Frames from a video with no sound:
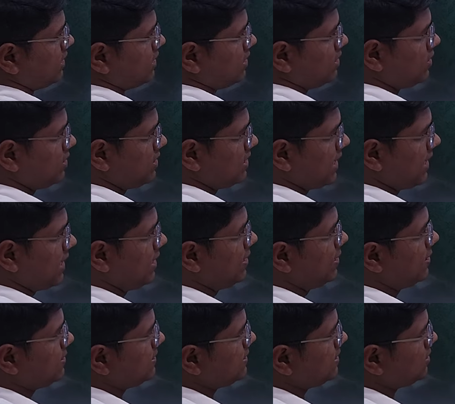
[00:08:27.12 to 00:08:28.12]
This is the
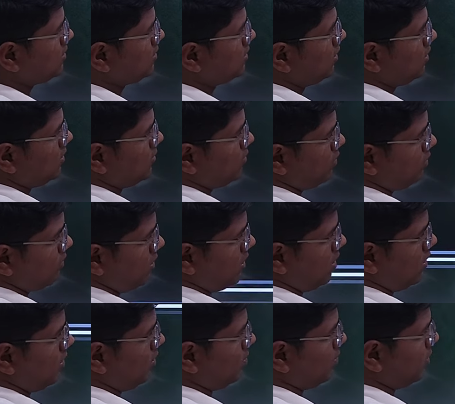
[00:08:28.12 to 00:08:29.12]
second disease.
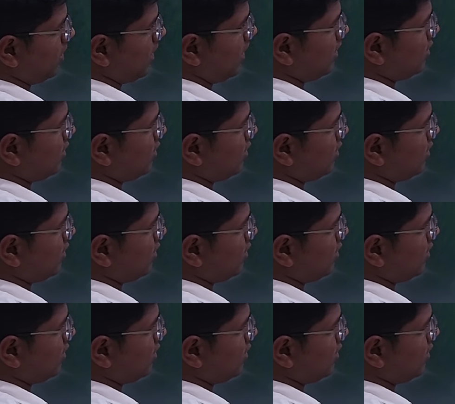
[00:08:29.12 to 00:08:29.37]
Fungal